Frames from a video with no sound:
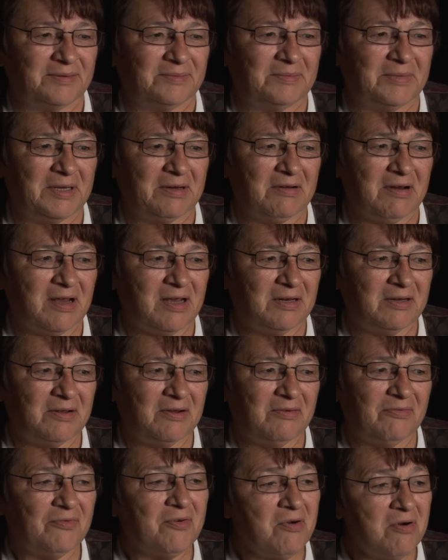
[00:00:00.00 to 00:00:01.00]
my
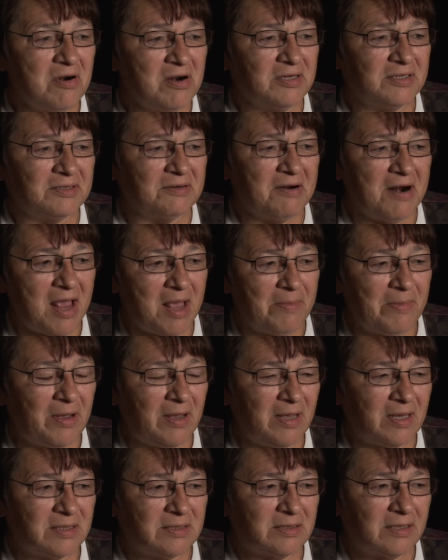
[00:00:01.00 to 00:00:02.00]
granddaughter, of course, grandma
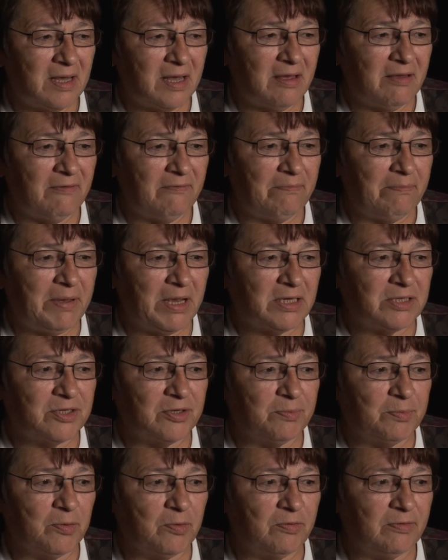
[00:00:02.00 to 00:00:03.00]
has to have
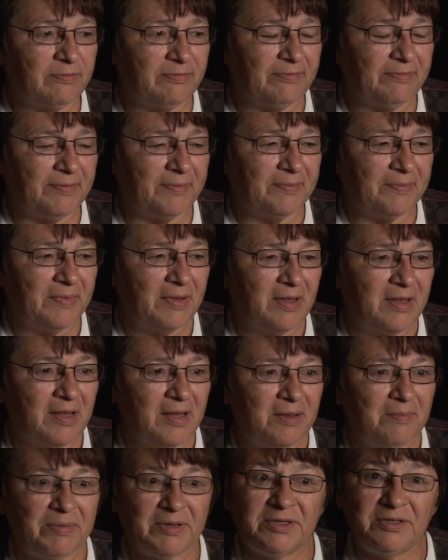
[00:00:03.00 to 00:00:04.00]
picture proof.
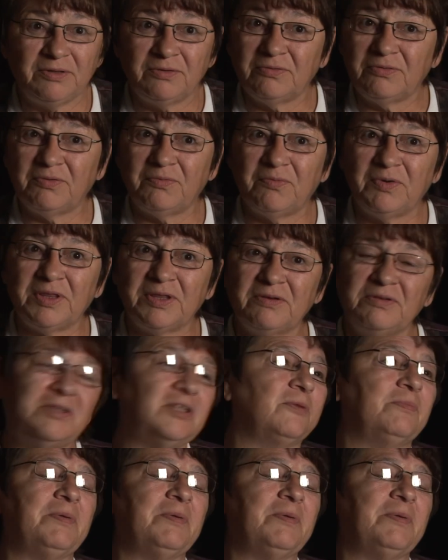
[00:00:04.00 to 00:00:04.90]
But you know, without the